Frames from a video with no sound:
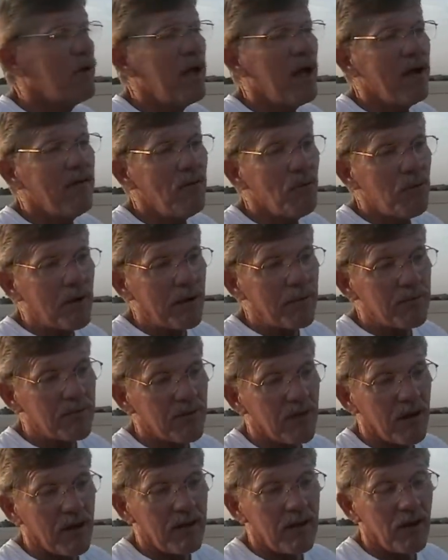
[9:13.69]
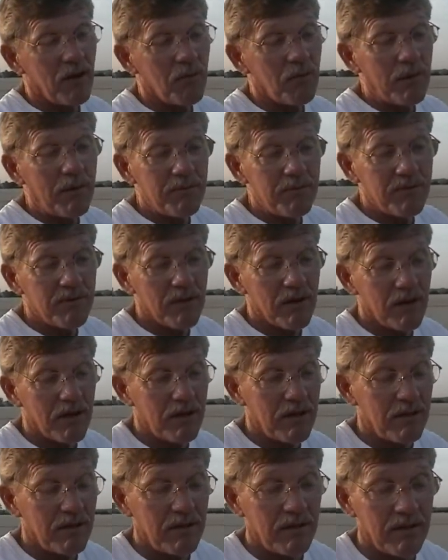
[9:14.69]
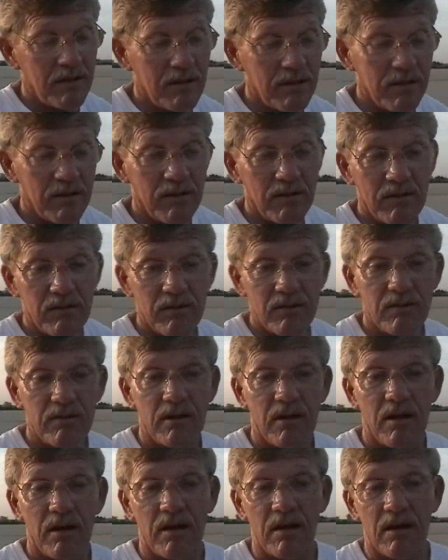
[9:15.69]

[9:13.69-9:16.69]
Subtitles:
We have a website. Our website is